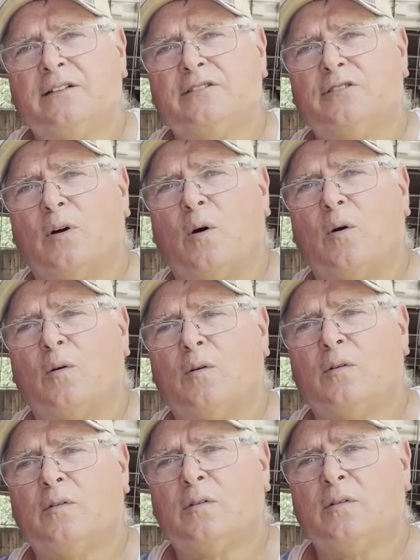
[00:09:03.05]

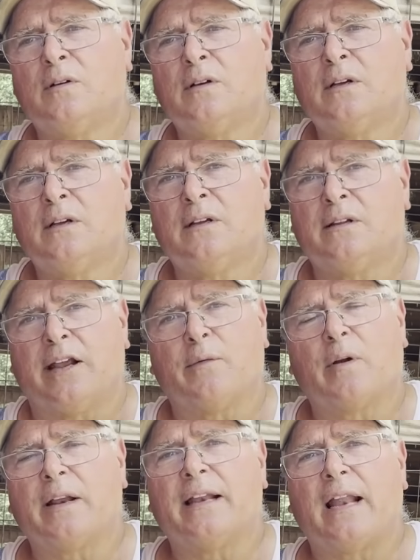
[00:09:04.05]
So they
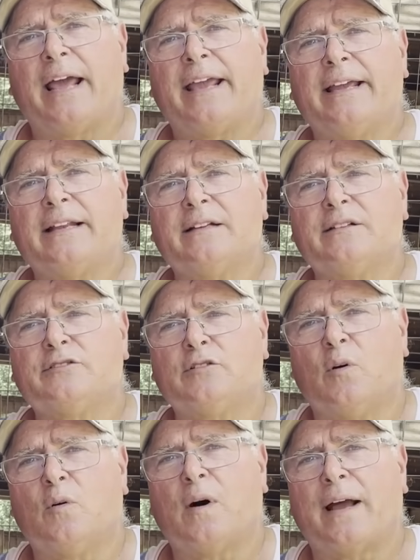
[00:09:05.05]
really like it.
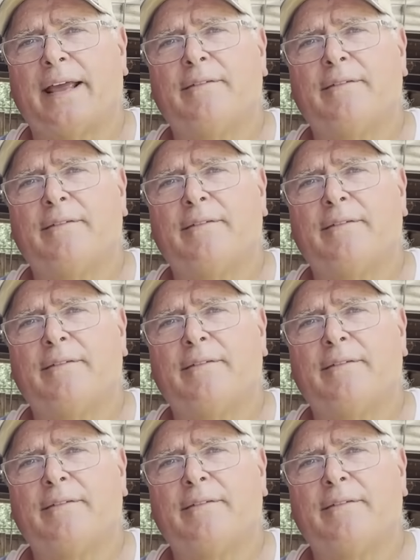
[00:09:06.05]
So I